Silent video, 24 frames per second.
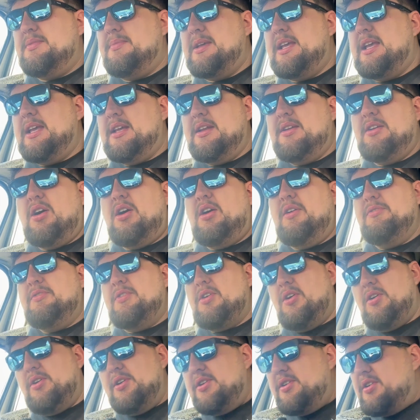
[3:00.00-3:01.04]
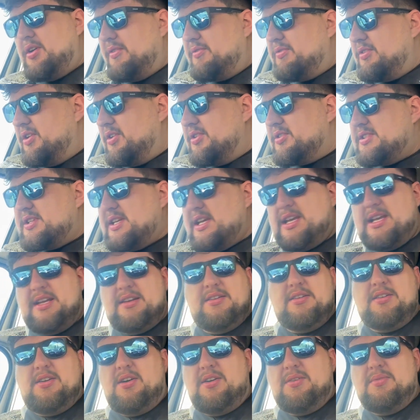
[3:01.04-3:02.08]
me, and I've gone and I've looked at it
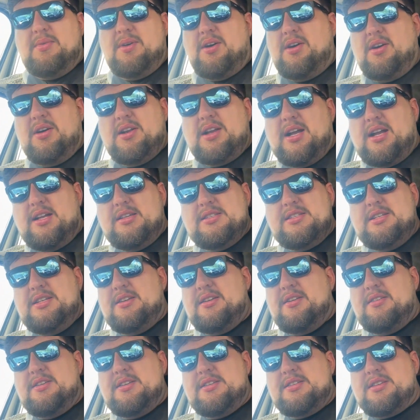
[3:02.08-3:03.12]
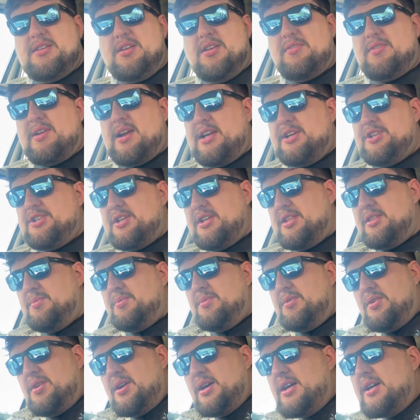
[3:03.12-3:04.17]
and gone, well, I can't see no discoloration in the
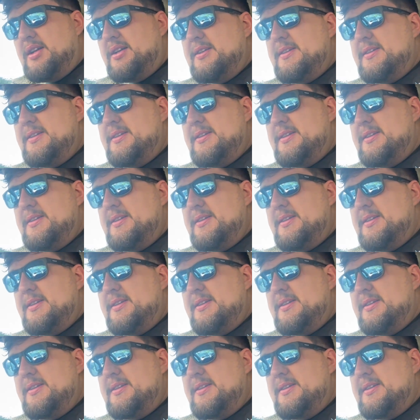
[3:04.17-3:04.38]
water.